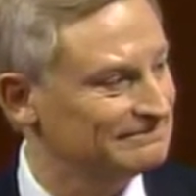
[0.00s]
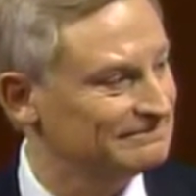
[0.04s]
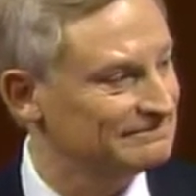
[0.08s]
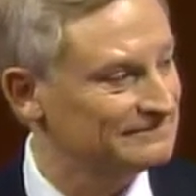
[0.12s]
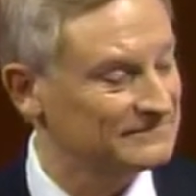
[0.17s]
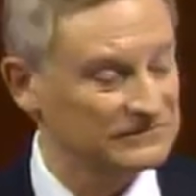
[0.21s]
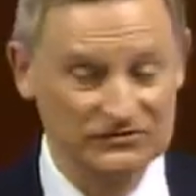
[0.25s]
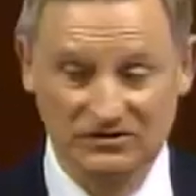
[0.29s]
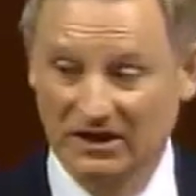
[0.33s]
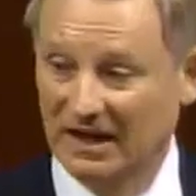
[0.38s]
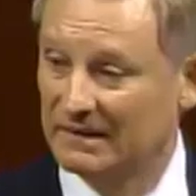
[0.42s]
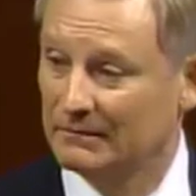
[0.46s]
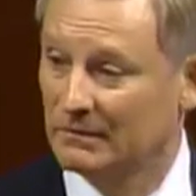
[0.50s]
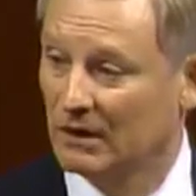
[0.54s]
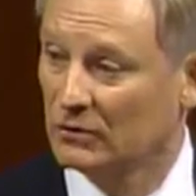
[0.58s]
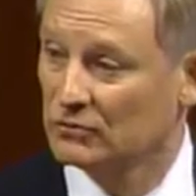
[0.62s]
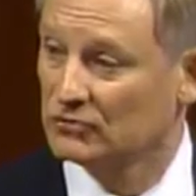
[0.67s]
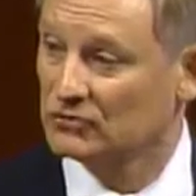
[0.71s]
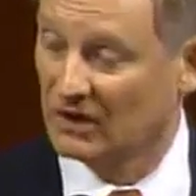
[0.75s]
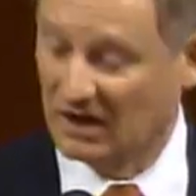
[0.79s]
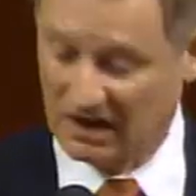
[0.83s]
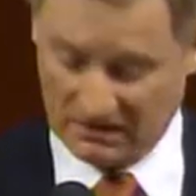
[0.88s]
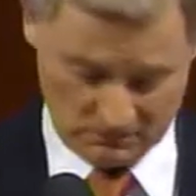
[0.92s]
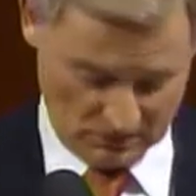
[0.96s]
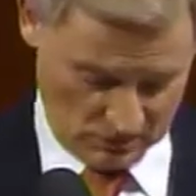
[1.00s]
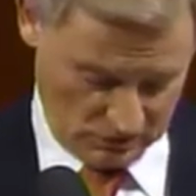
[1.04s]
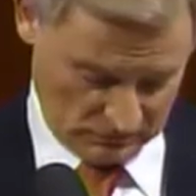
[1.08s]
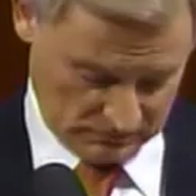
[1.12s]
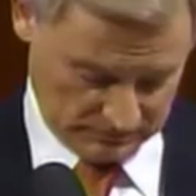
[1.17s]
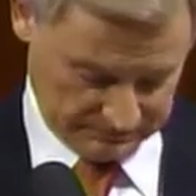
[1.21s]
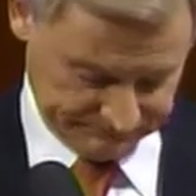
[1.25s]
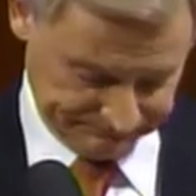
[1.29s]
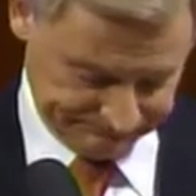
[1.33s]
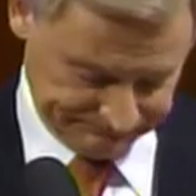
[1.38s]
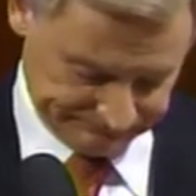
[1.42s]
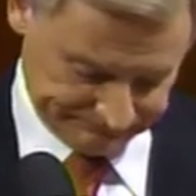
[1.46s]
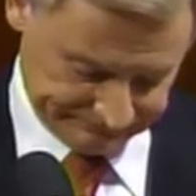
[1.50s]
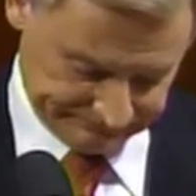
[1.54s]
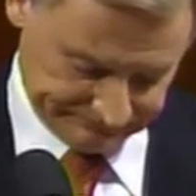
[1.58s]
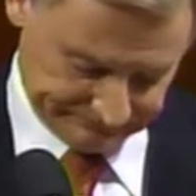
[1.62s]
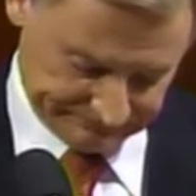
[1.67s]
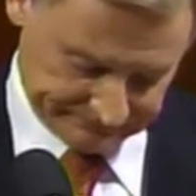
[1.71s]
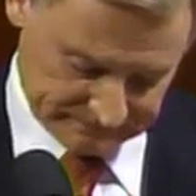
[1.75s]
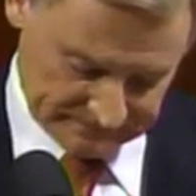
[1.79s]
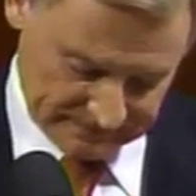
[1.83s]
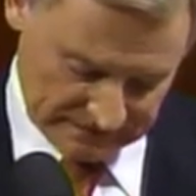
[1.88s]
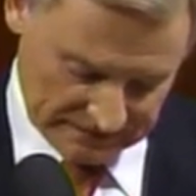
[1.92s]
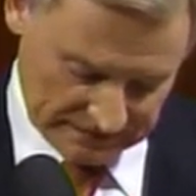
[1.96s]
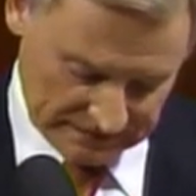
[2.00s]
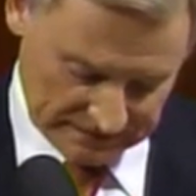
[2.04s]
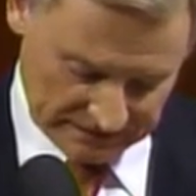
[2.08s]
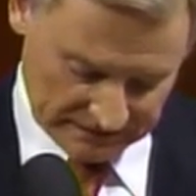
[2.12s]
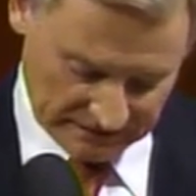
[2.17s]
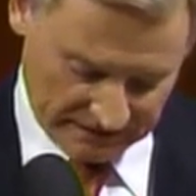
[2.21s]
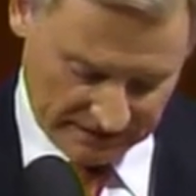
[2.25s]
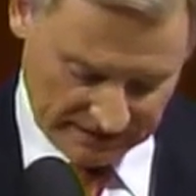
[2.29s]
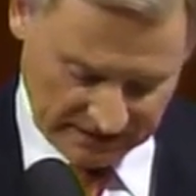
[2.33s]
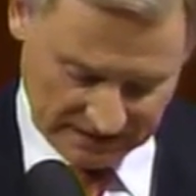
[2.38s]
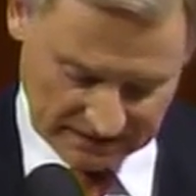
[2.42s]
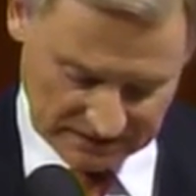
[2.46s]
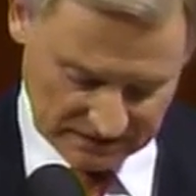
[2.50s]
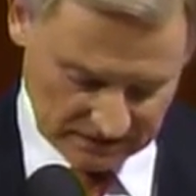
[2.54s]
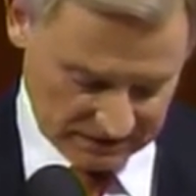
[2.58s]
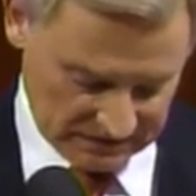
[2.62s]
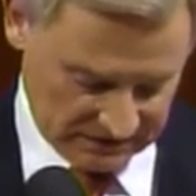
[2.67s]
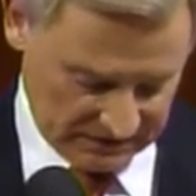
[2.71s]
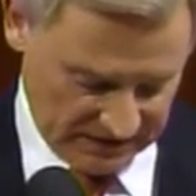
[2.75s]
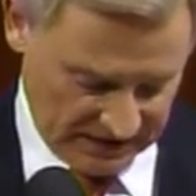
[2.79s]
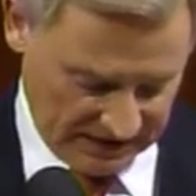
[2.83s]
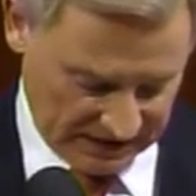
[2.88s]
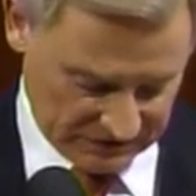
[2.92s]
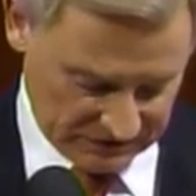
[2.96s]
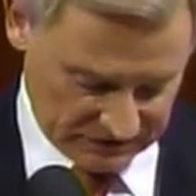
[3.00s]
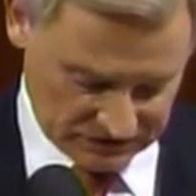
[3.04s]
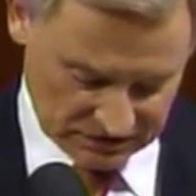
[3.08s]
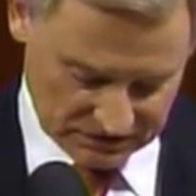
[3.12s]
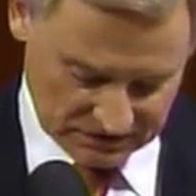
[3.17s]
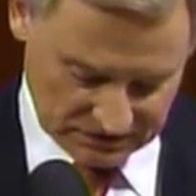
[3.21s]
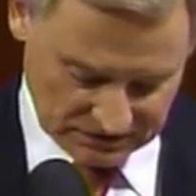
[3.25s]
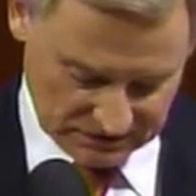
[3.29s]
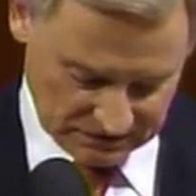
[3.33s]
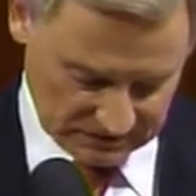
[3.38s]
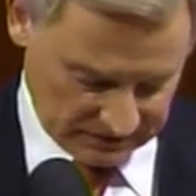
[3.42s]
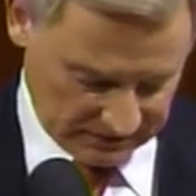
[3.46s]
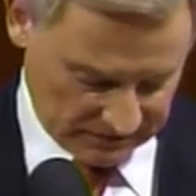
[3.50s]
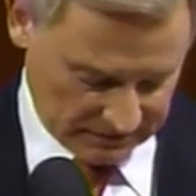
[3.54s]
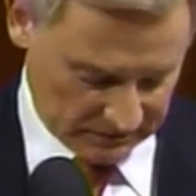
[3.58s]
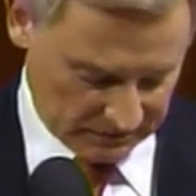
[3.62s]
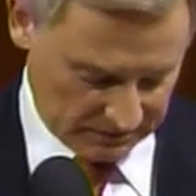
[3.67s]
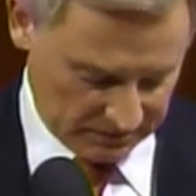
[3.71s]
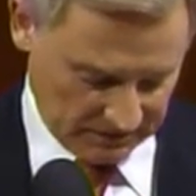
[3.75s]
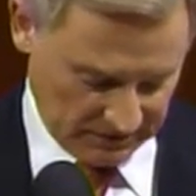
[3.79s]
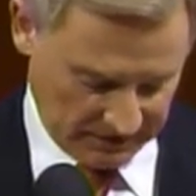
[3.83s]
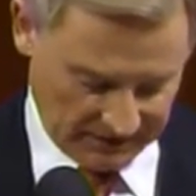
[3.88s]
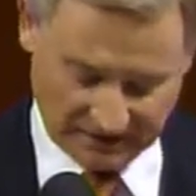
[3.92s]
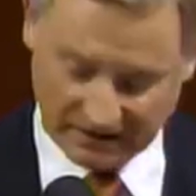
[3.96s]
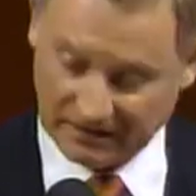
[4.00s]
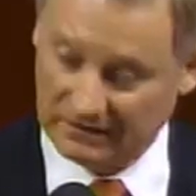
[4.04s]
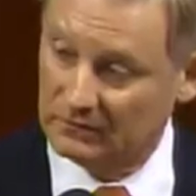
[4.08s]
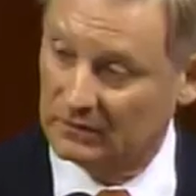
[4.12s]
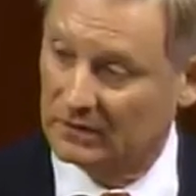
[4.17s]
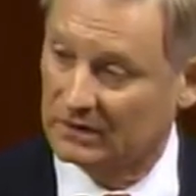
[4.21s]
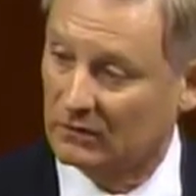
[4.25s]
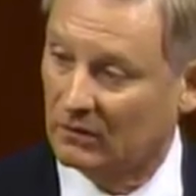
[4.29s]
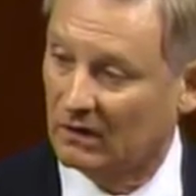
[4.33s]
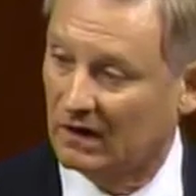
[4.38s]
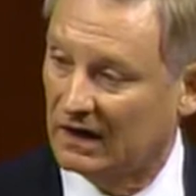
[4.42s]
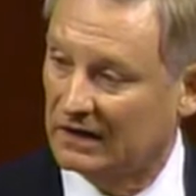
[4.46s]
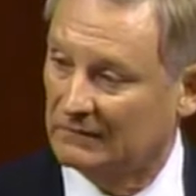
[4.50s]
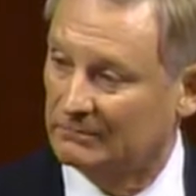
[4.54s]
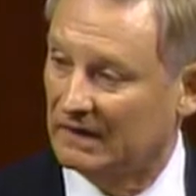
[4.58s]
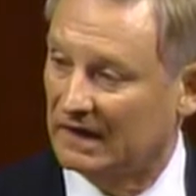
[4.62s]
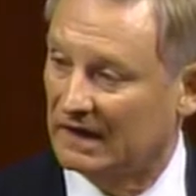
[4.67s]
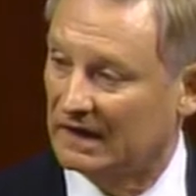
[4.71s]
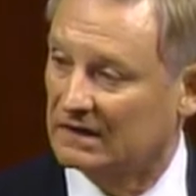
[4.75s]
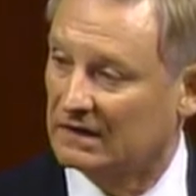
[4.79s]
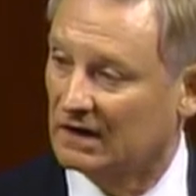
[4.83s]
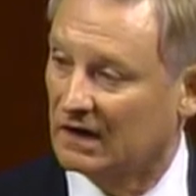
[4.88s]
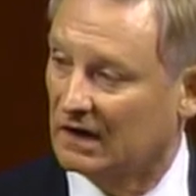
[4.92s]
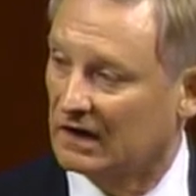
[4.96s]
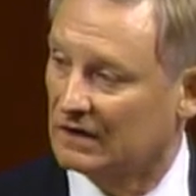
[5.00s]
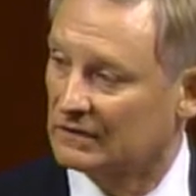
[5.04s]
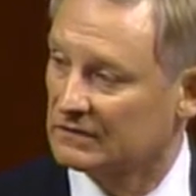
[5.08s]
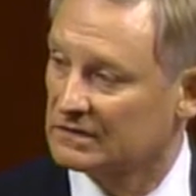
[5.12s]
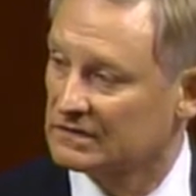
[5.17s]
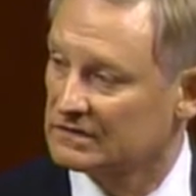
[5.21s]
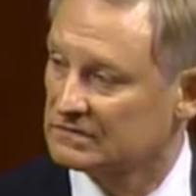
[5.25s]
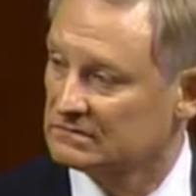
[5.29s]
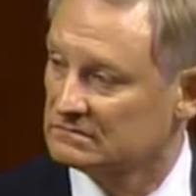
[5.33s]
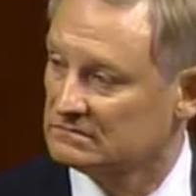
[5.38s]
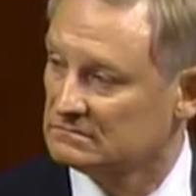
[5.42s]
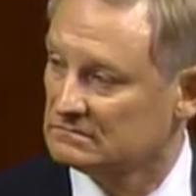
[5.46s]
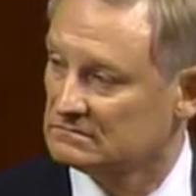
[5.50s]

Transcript: Same old, same old. They hadn't attached a detailed plan required by Congress